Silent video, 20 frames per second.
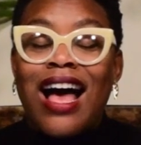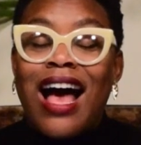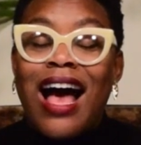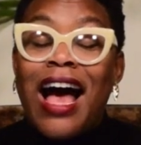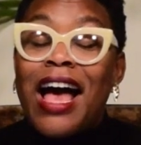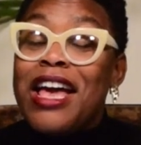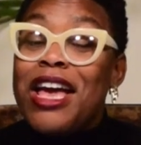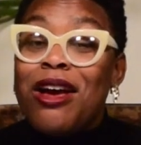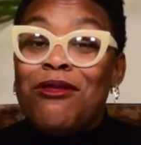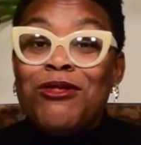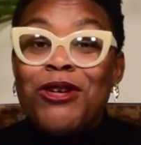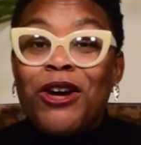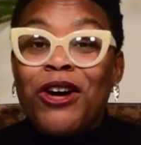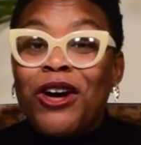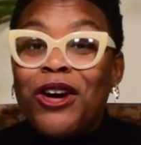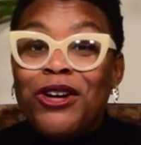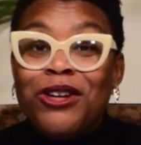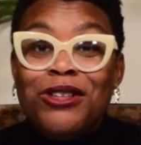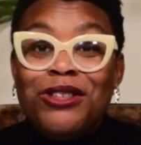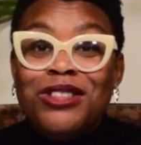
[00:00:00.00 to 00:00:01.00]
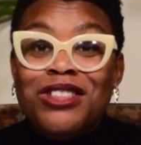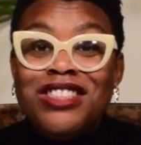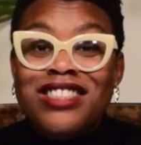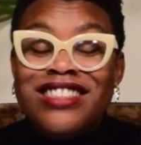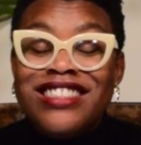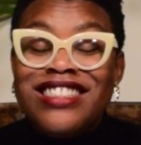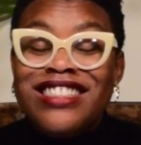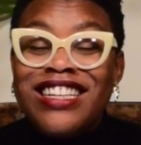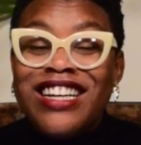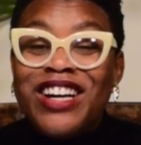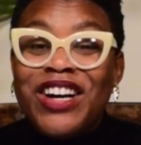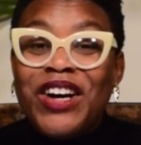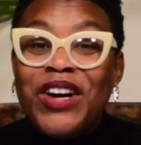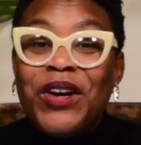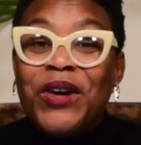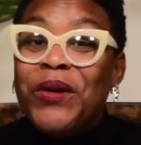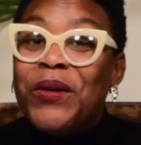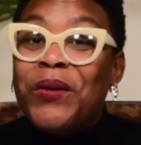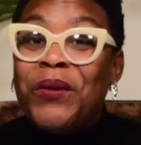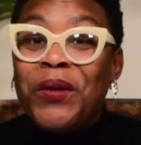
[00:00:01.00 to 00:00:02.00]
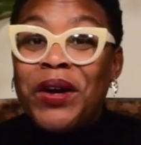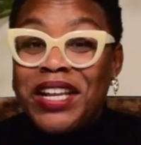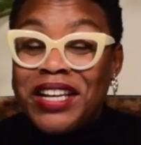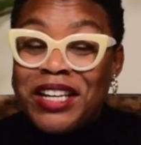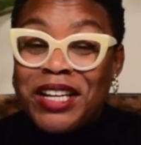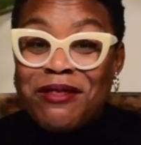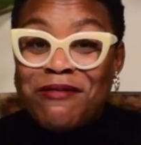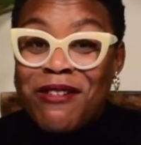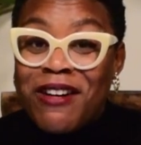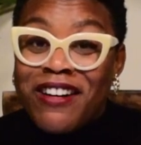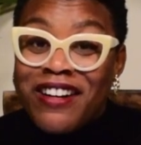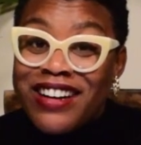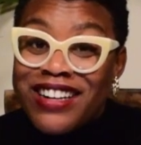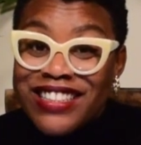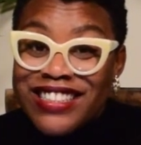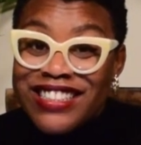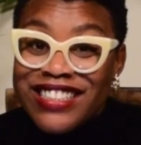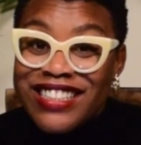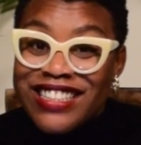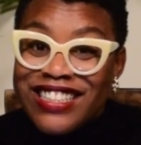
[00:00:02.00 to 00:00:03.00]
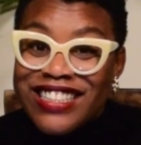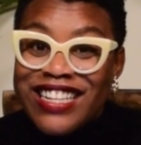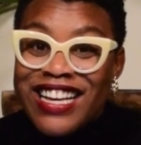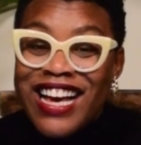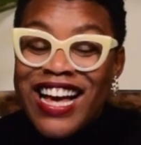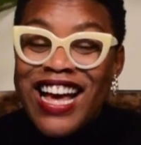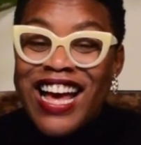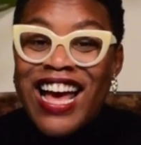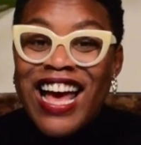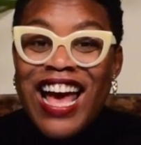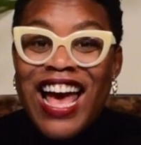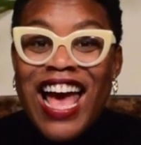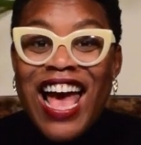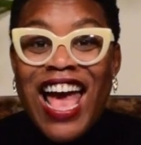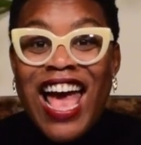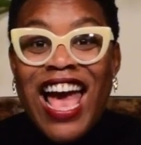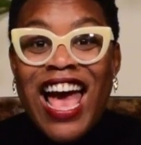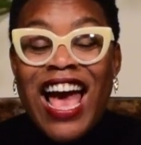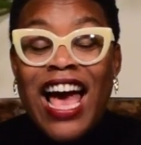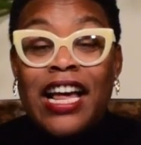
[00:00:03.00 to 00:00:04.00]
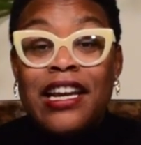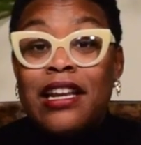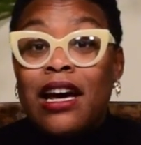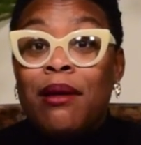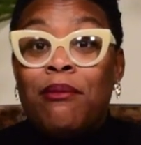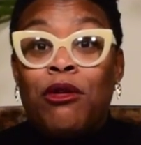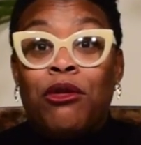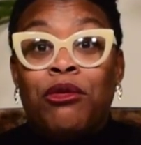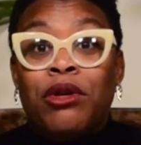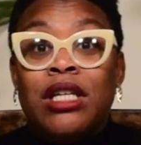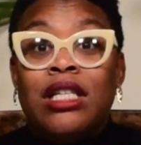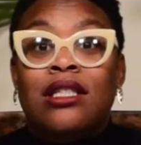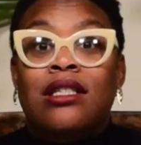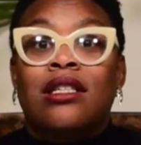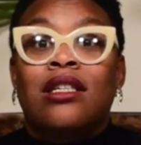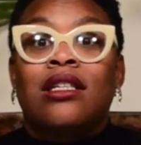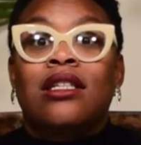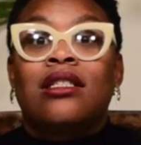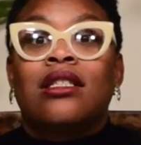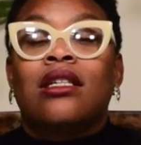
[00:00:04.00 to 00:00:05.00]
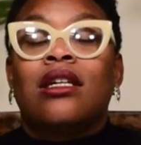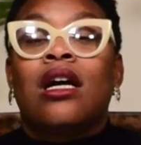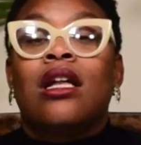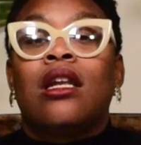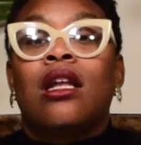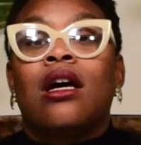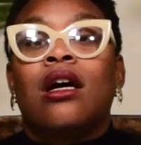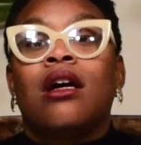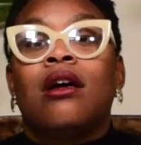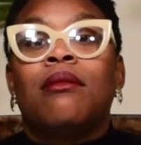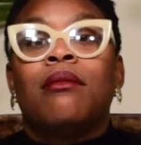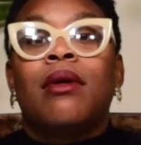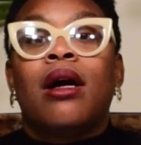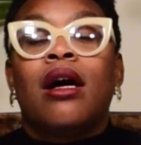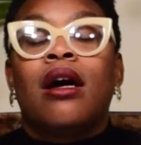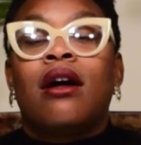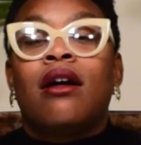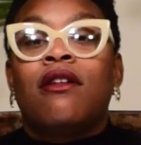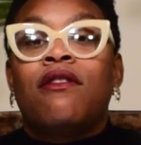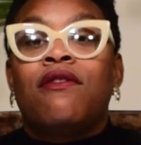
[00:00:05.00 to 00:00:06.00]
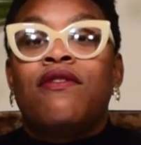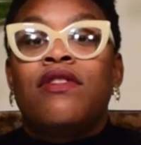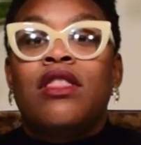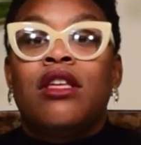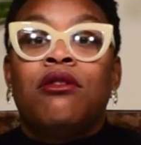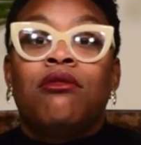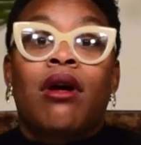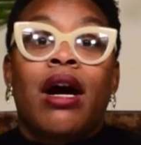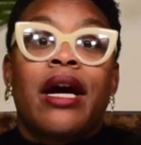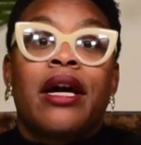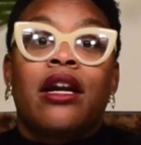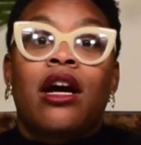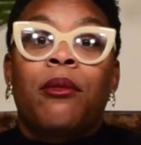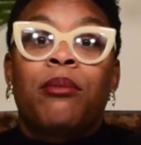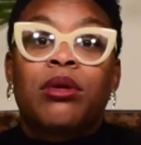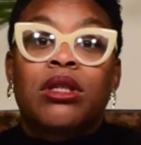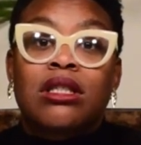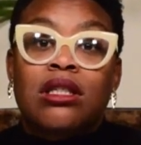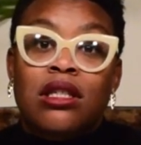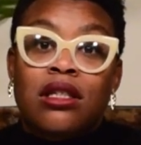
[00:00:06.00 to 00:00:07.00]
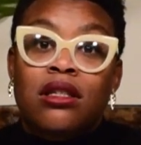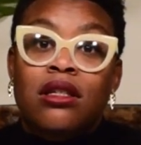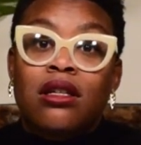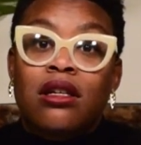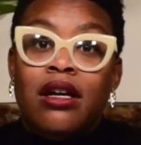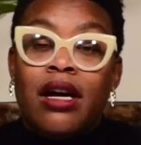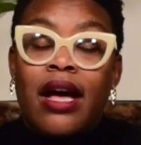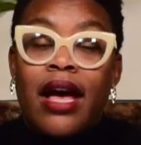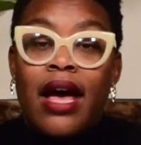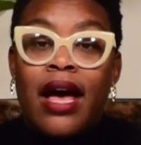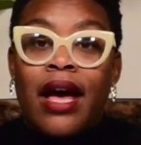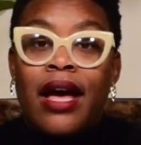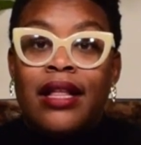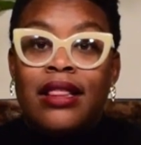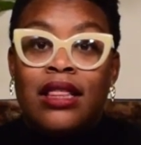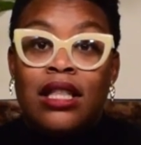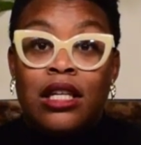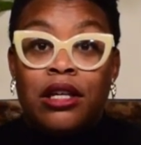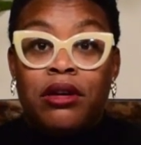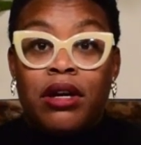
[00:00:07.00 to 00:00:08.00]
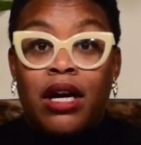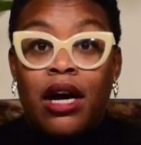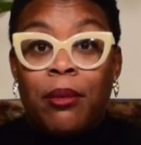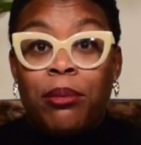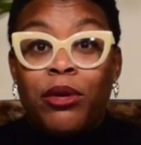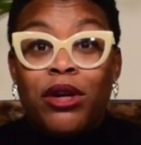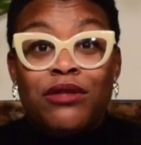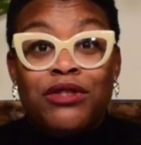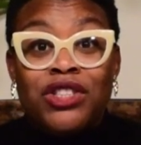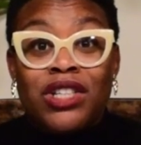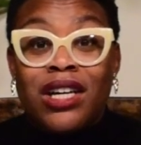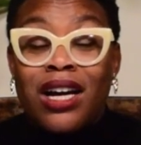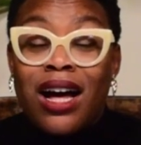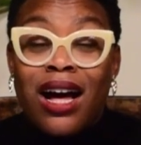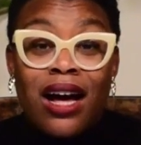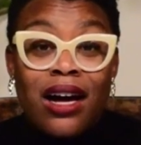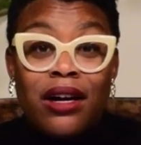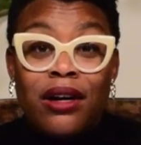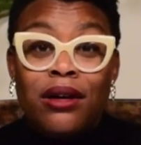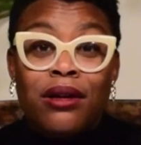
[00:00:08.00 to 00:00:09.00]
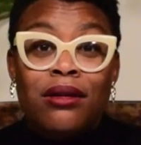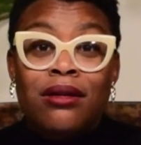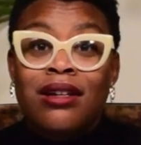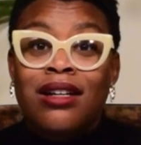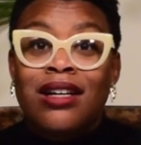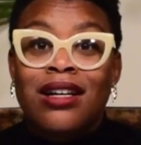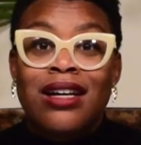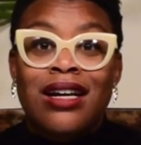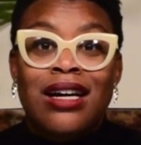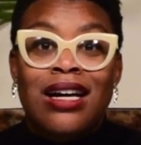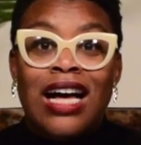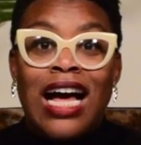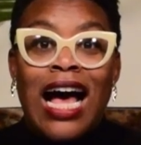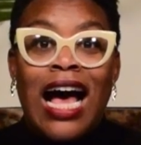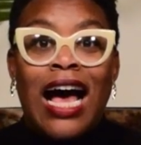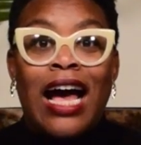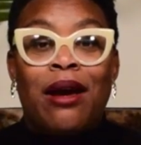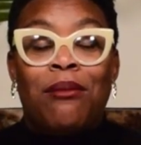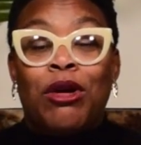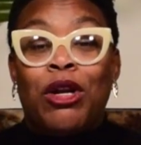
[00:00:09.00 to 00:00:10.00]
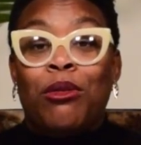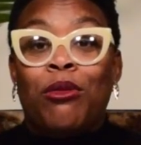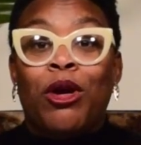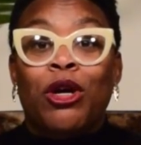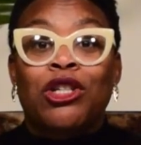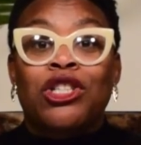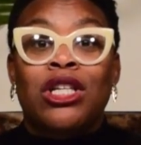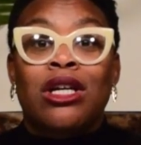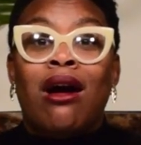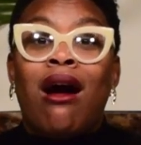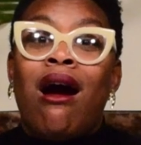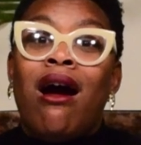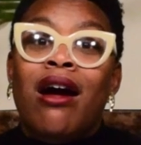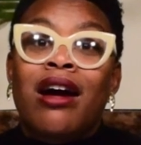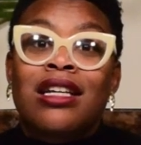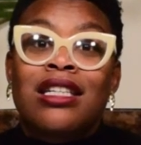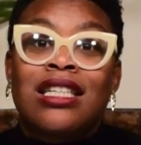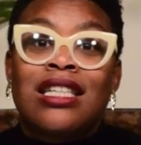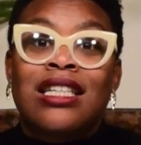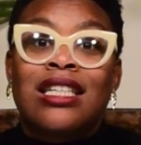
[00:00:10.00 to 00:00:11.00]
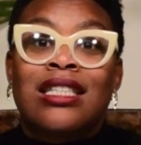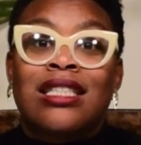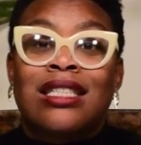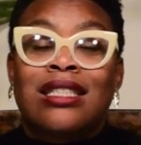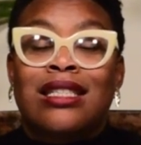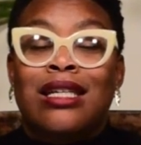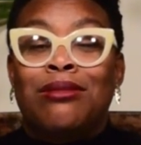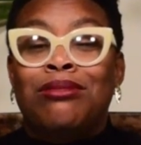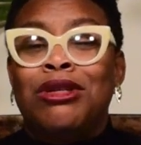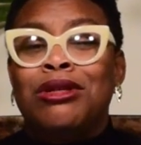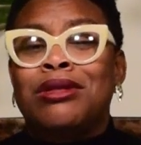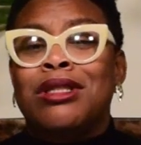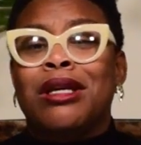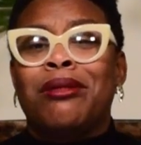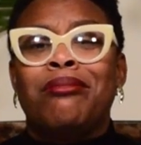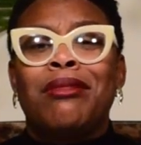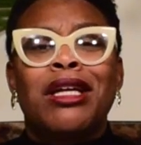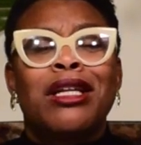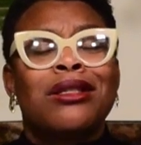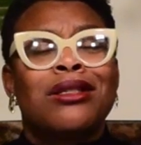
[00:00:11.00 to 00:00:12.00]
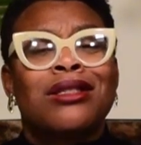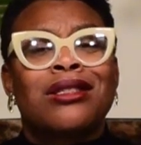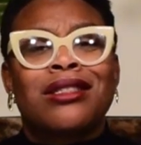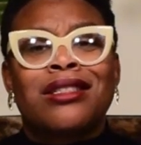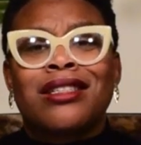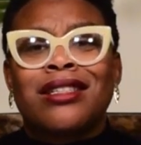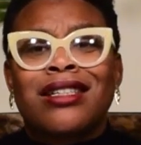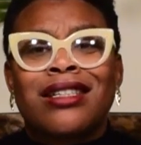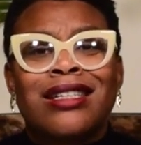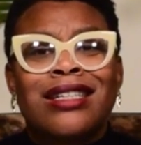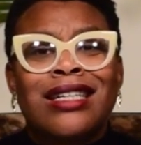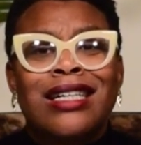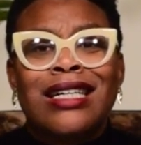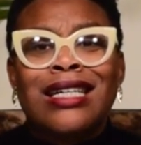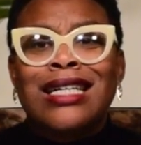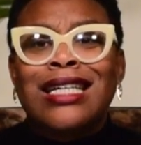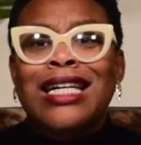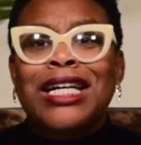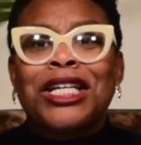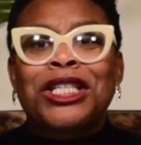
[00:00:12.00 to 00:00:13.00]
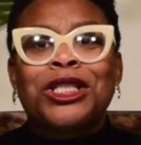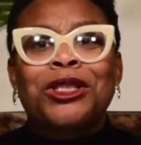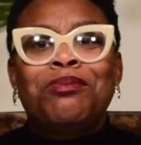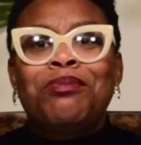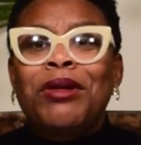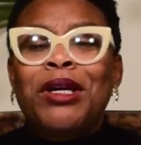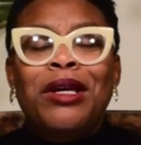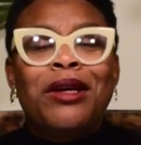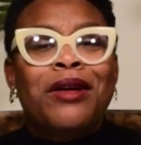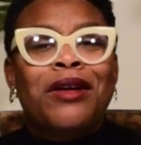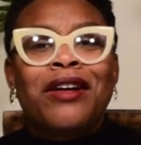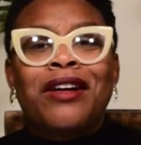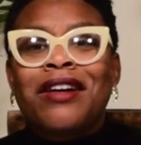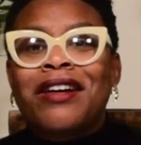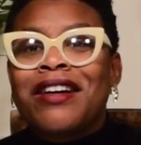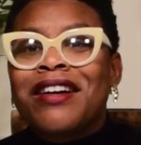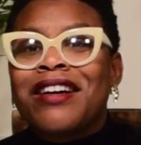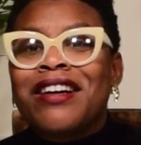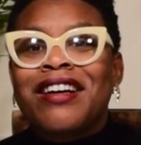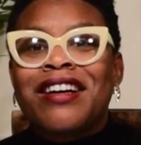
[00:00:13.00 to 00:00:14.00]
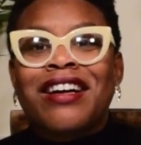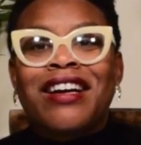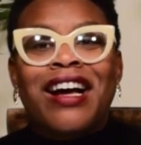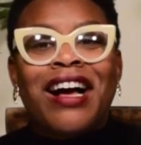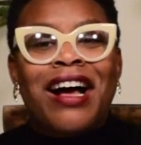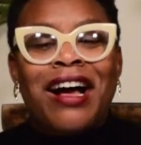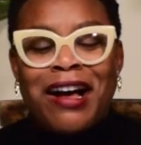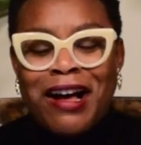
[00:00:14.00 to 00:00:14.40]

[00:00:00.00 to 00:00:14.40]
I am your host, Whitney Morrison, and I'm a recent alum of the Ryan Opera Center at the Lyric Opera of Chicago. I am an emerging artist, a music minister, a speaker.